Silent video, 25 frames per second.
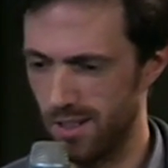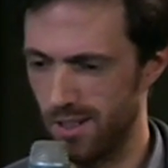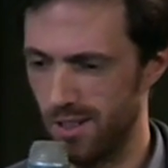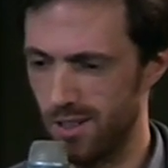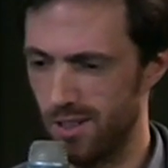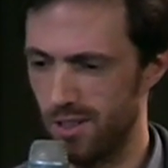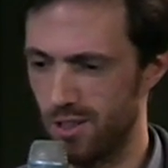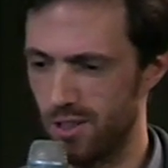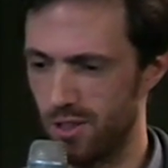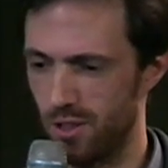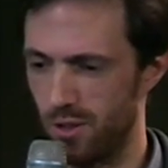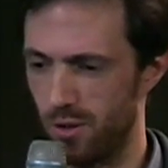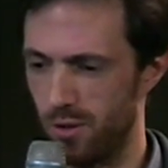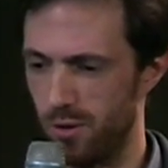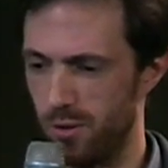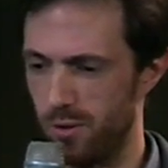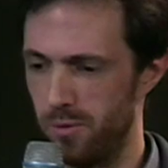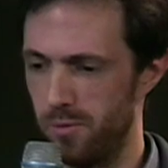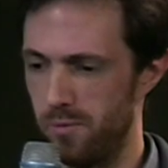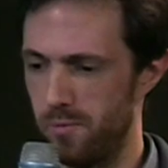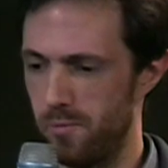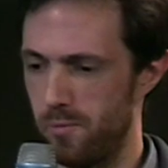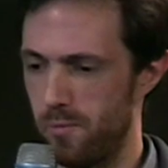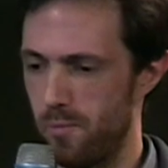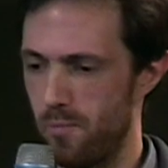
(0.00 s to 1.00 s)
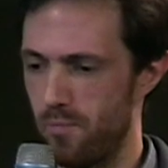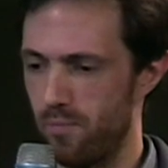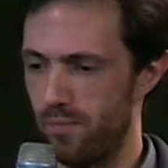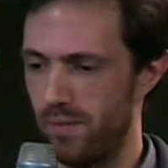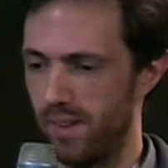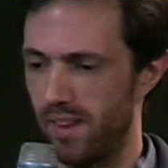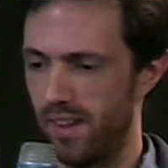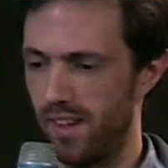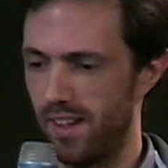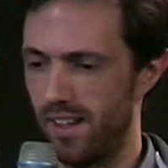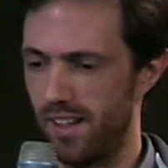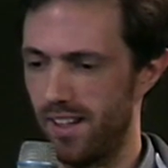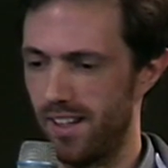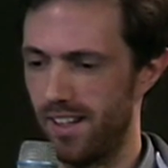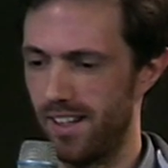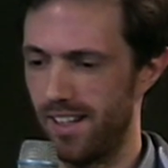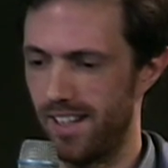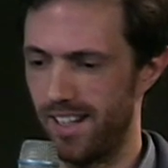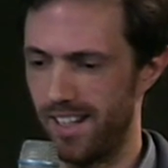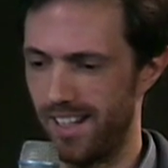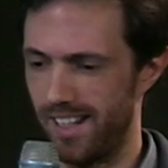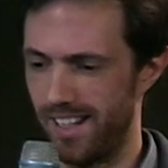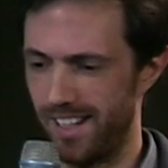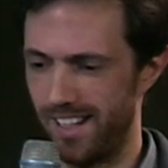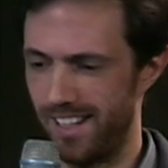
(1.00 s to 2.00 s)
So
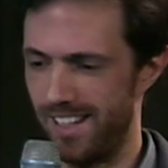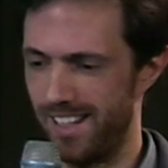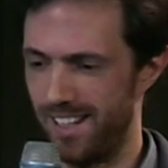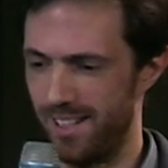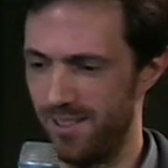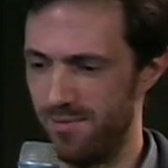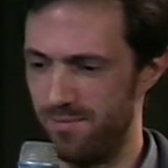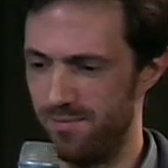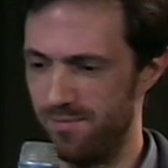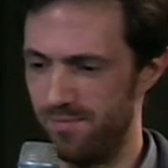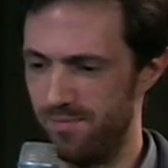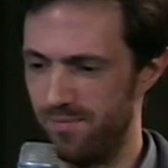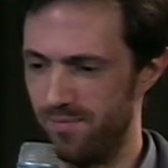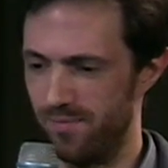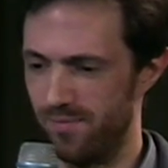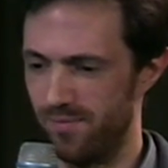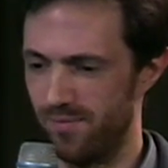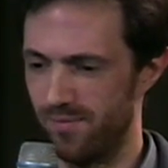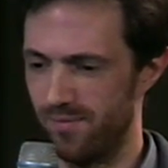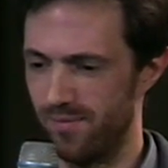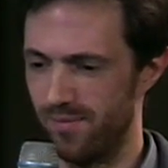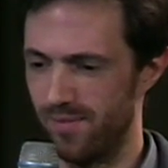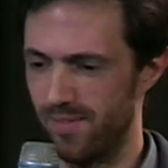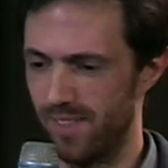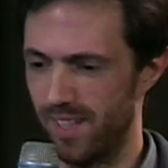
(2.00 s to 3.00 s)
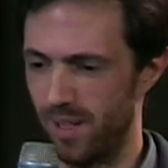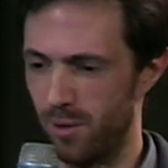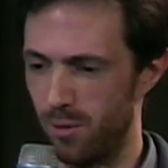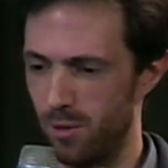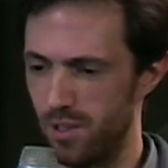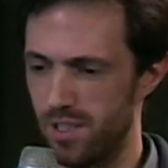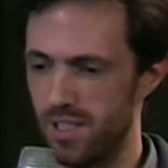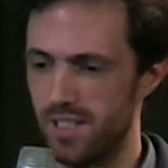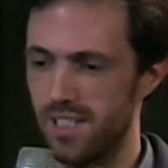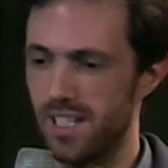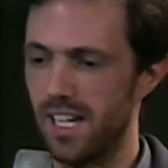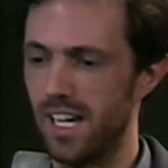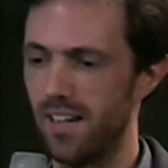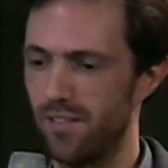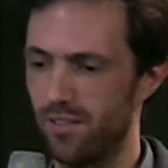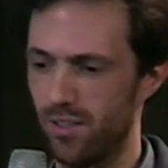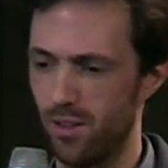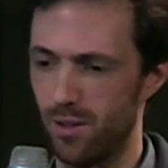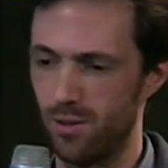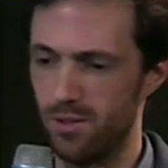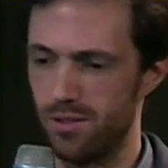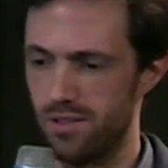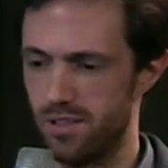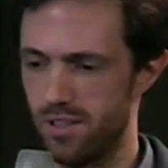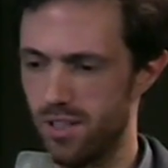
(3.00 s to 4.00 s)
I wanted to have
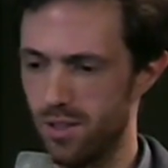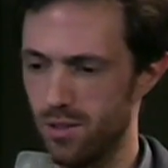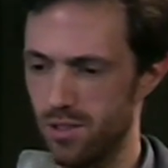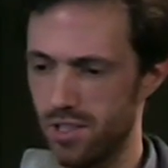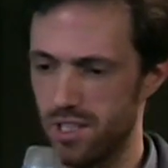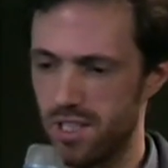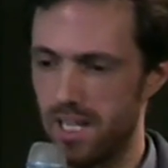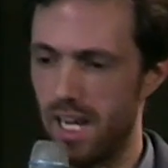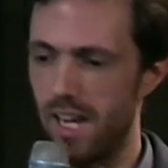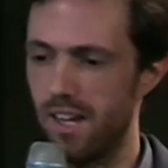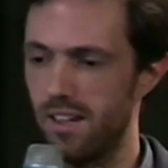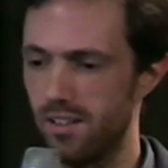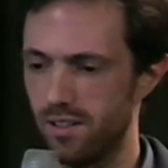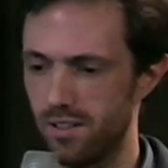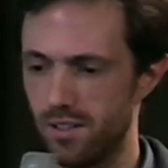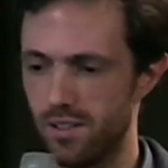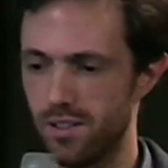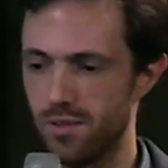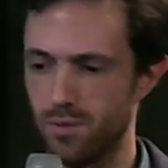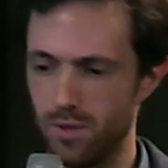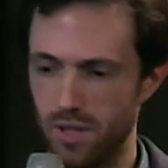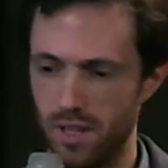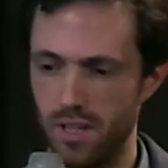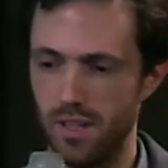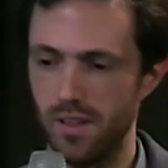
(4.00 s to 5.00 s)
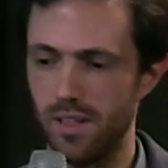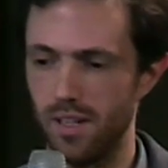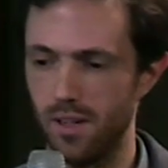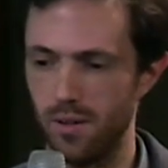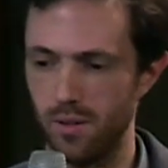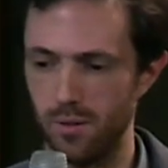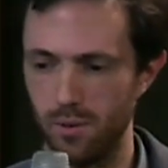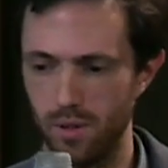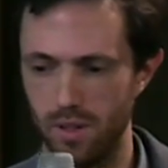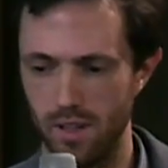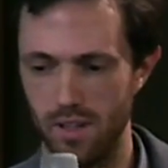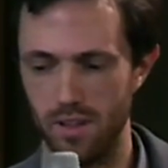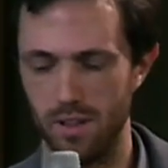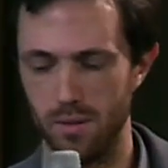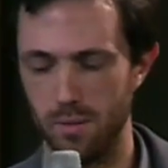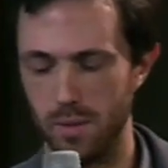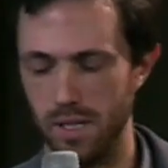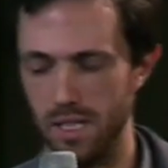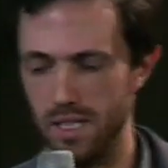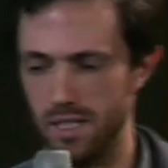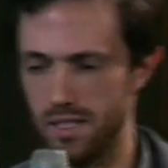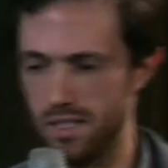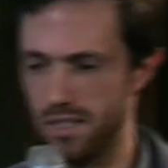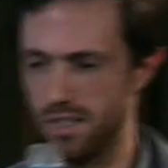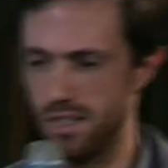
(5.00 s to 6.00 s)
those scales within the
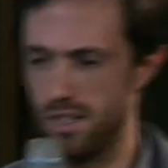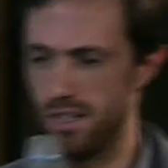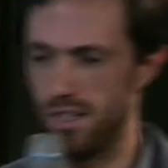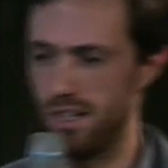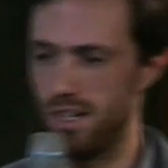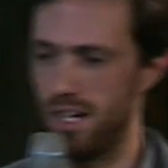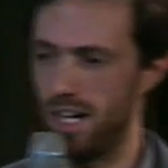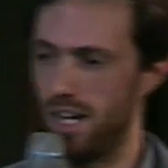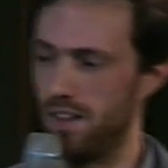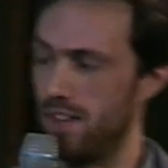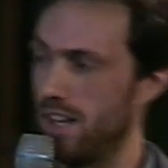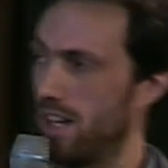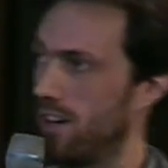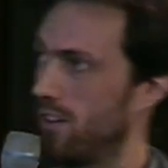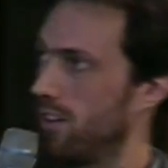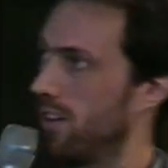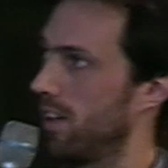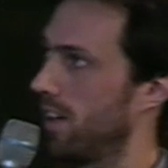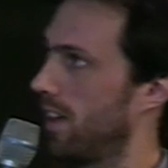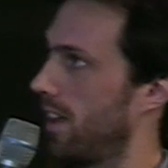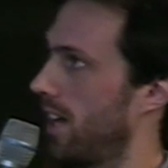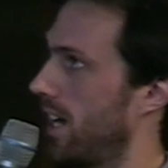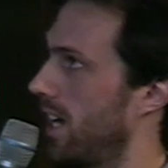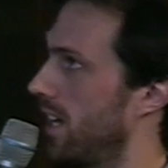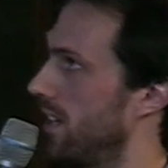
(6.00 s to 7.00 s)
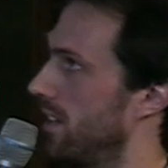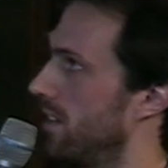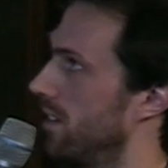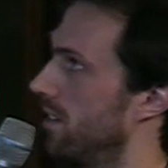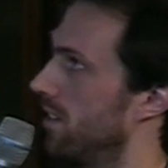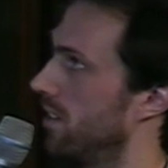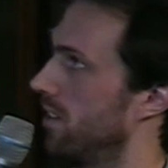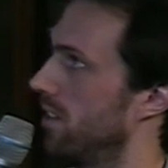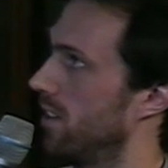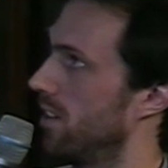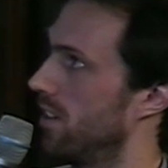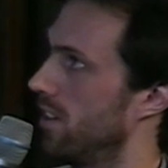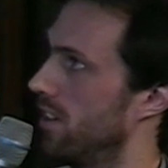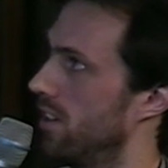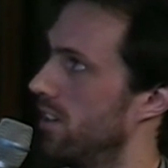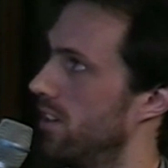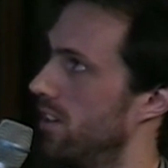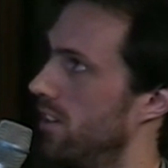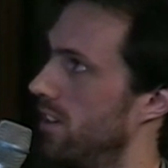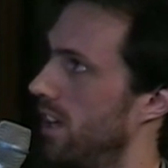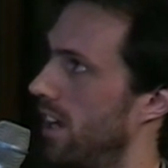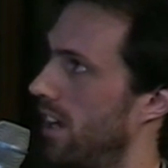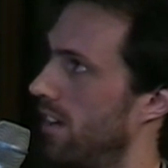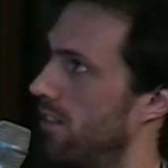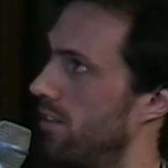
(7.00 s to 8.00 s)
piece. And then on the other hand,
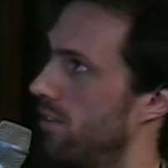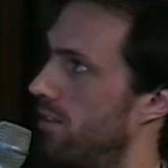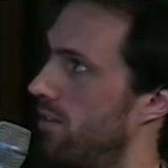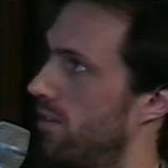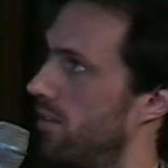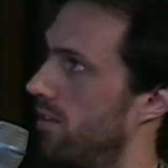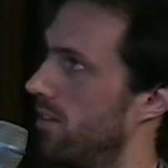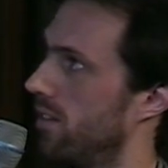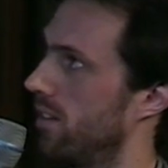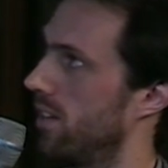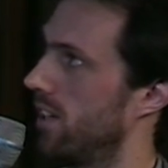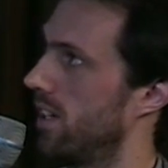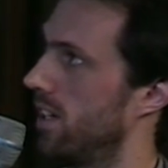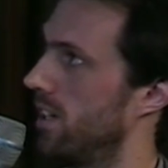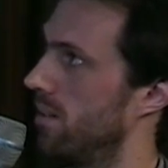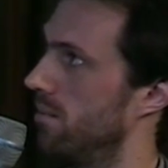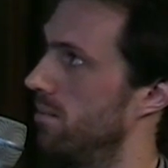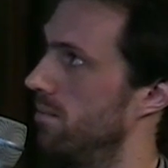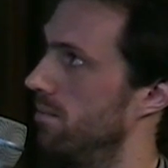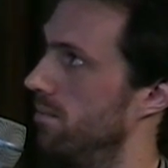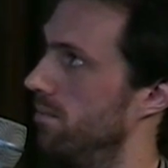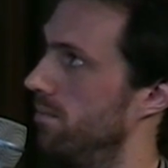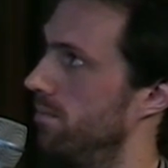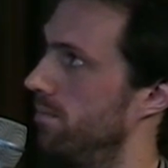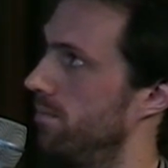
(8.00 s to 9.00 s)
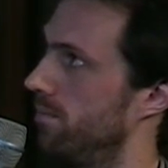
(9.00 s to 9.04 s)
you have both